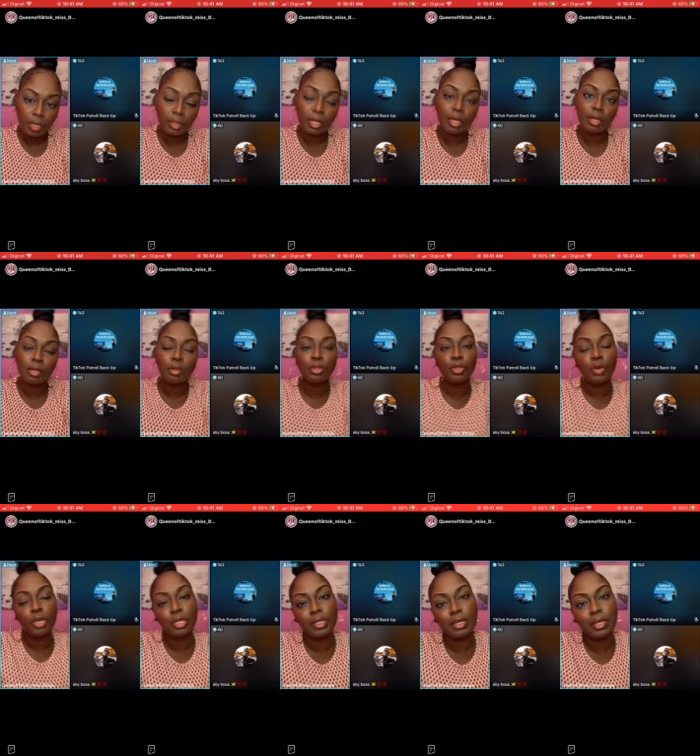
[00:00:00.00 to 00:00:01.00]
You think
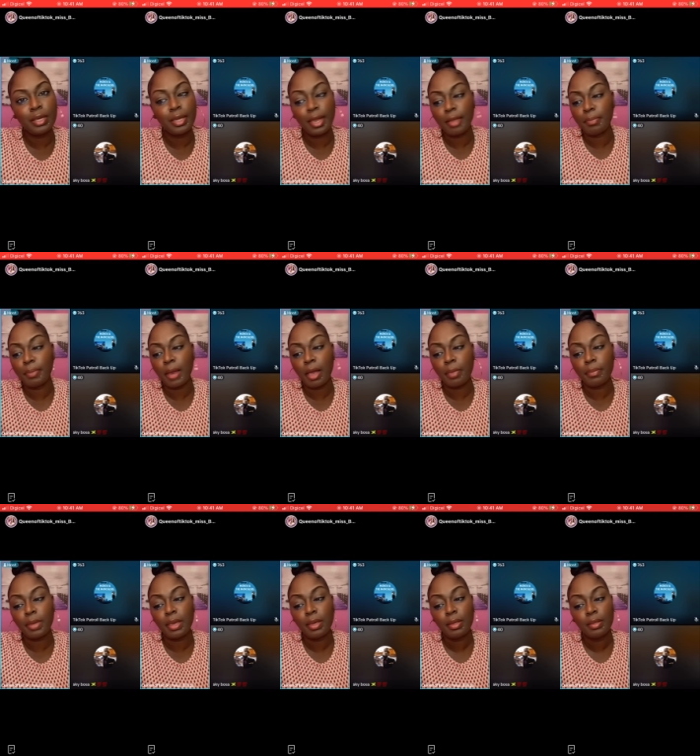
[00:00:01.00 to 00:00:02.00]
do you think you can
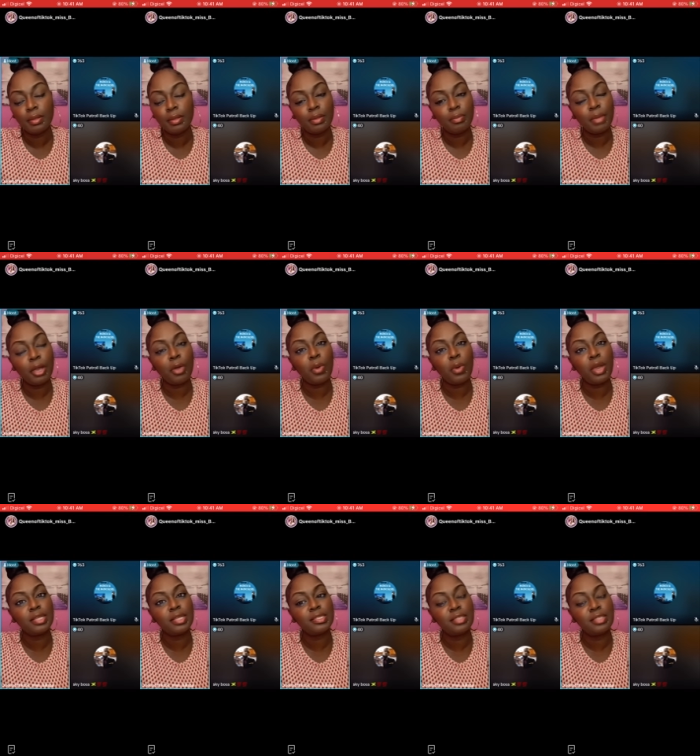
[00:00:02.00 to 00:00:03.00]
block me? Me go
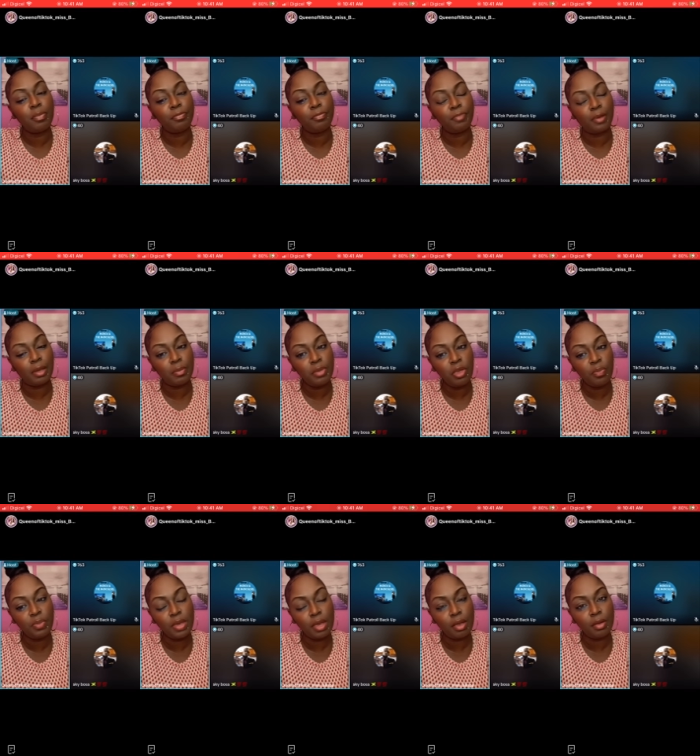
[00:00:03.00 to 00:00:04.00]
why you stop following me
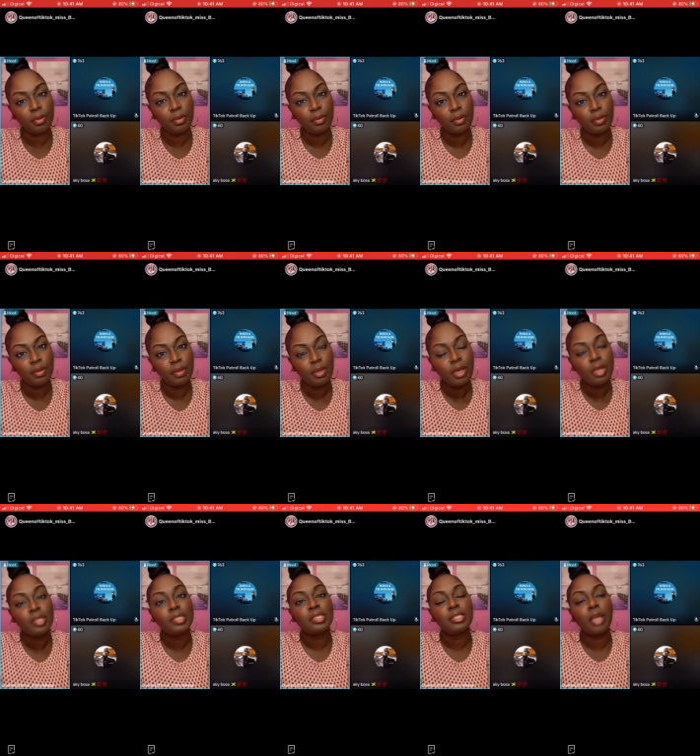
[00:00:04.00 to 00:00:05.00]
up here?
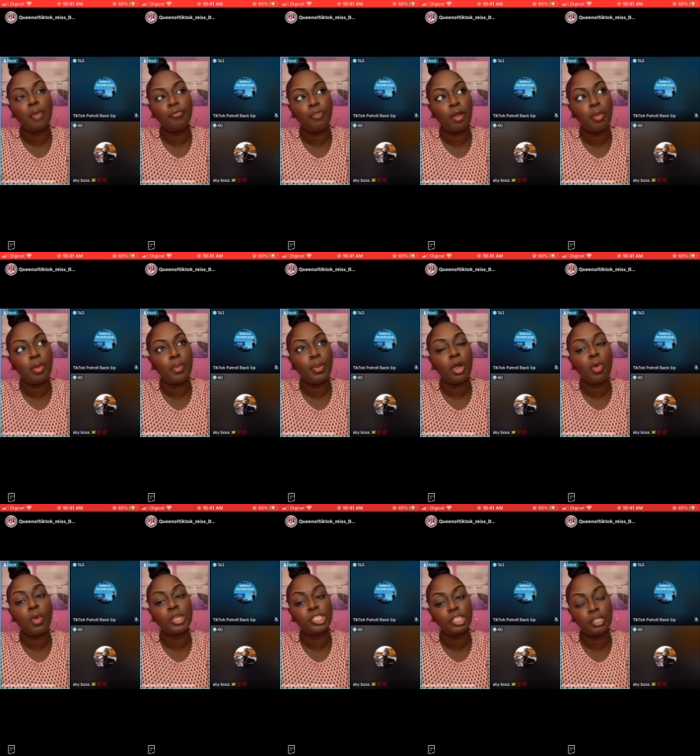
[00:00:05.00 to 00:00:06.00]
Stop following me up and
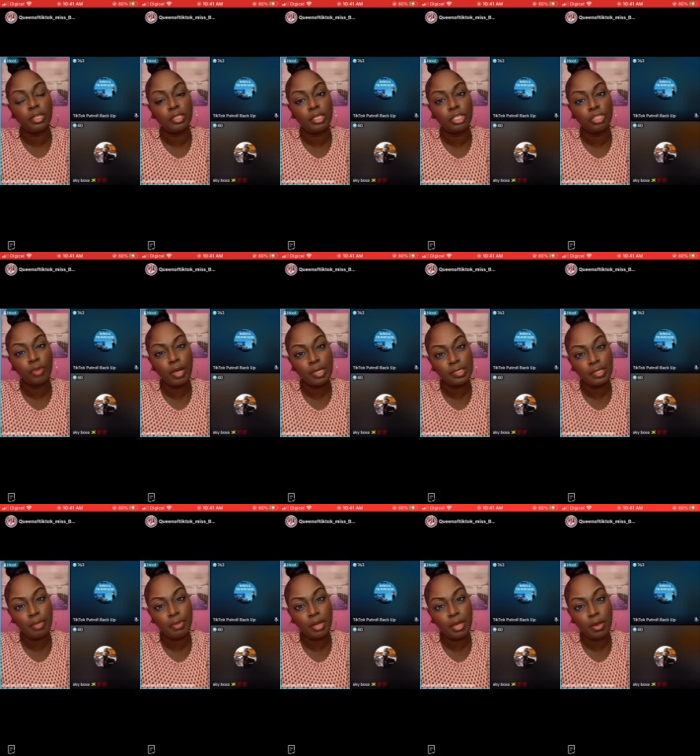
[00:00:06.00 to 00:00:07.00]
go wash your dirty
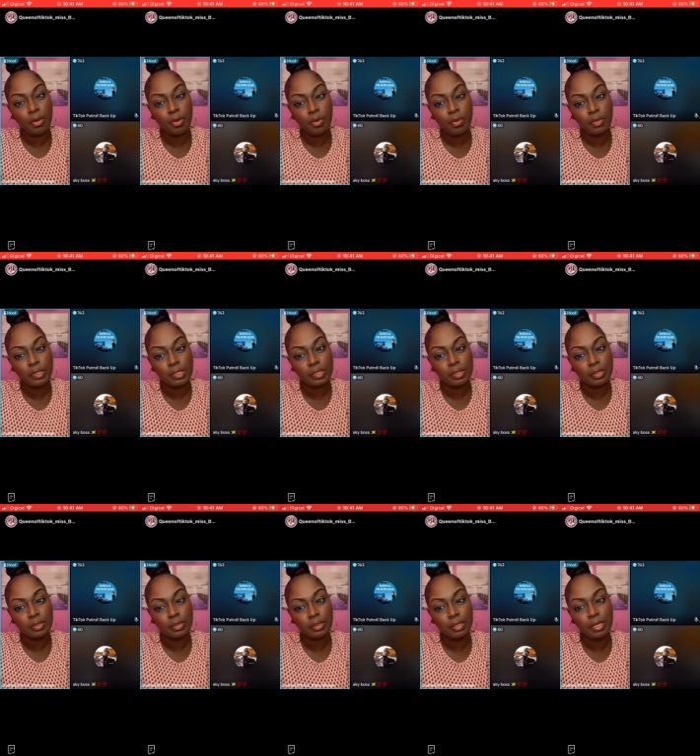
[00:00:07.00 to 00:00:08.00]
drawers them in your house.
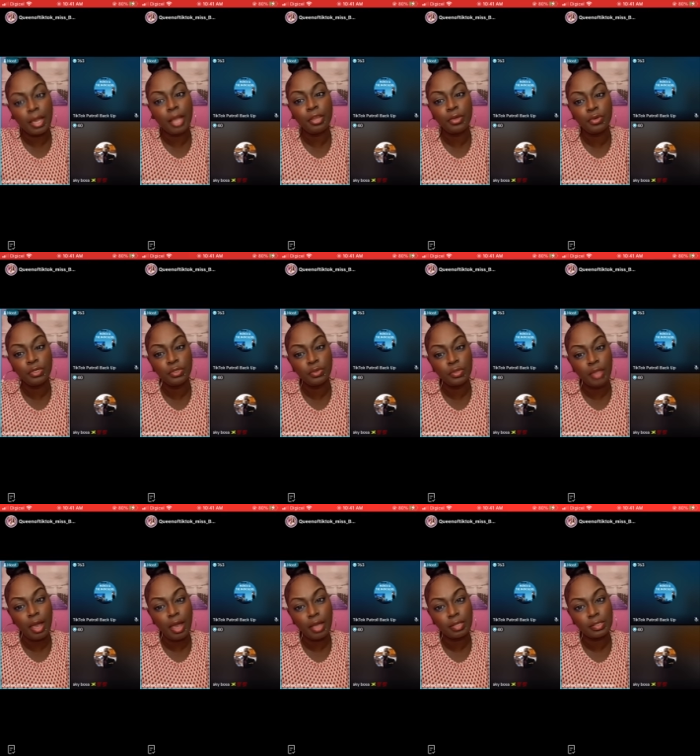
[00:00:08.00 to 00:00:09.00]
Can you do
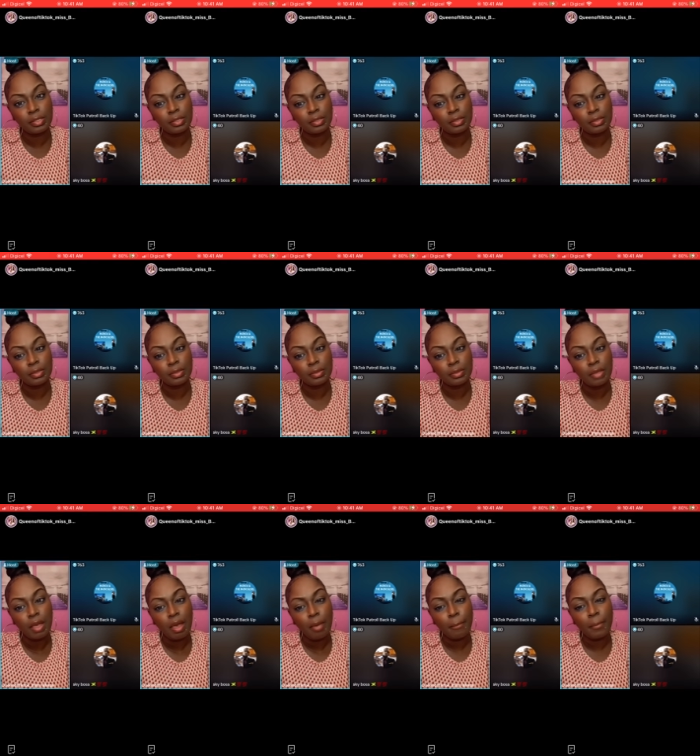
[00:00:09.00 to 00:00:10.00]
that?
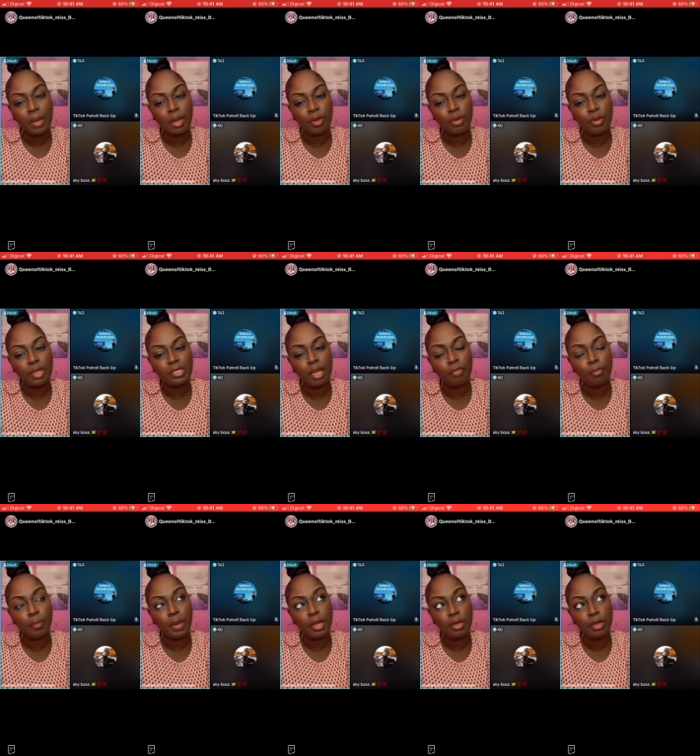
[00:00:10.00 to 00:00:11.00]
Moderator,
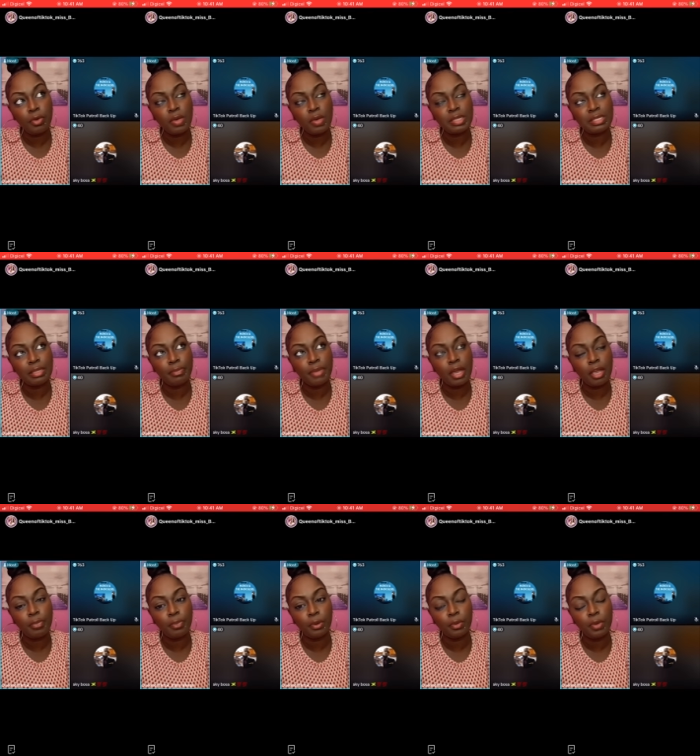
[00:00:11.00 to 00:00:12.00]
everybody who has sent me a
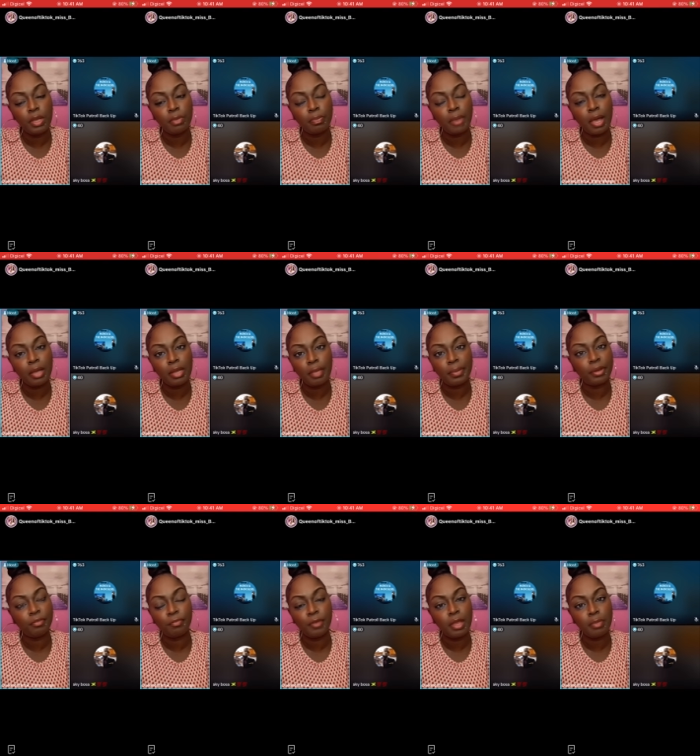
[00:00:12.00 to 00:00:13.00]
hypocrite, block them
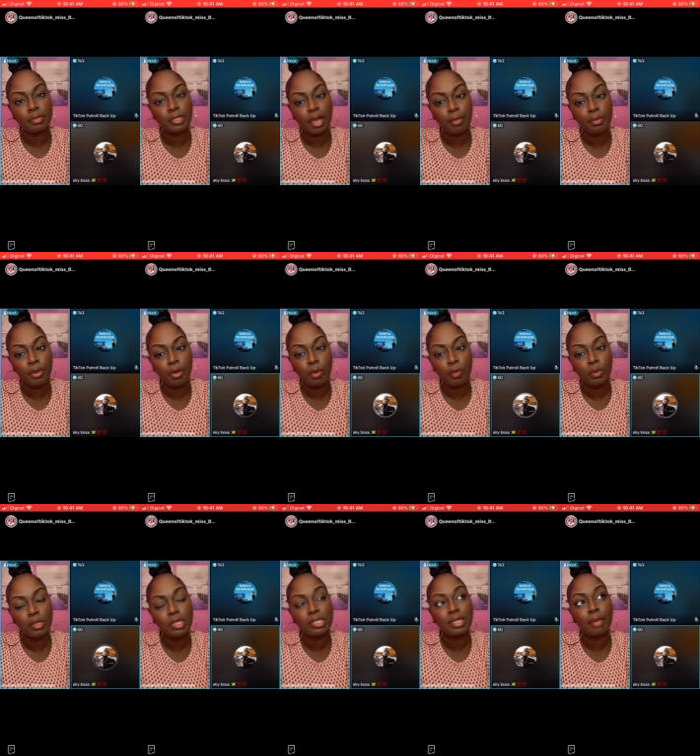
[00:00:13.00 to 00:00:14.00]
enough for them time
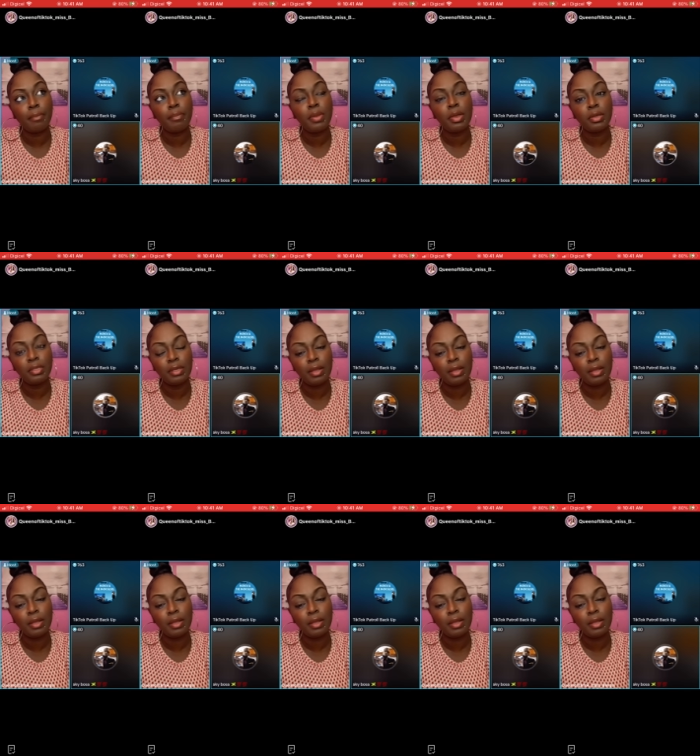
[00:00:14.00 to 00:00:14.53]
now. This are a blood.